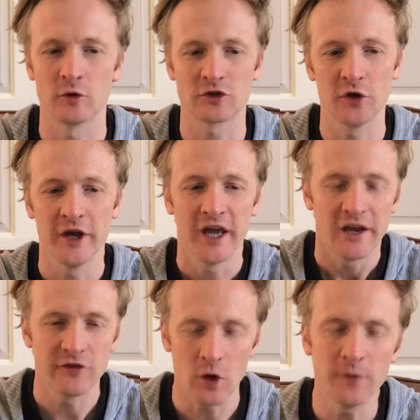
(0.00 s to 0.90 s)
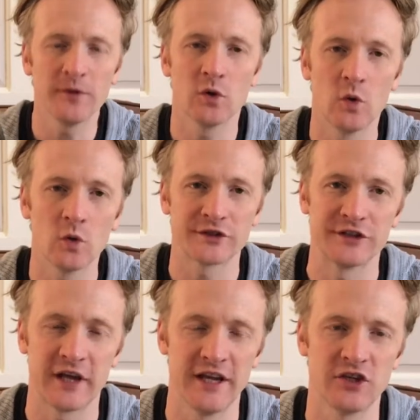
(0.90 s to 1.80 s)
So if you open a horse's
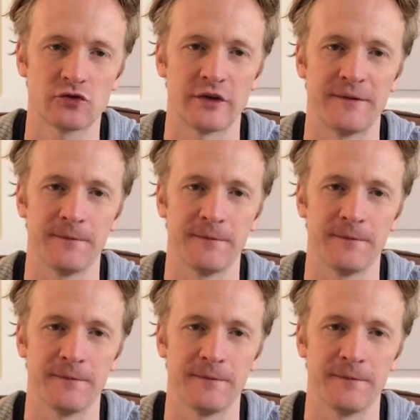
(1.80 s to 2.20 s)
history,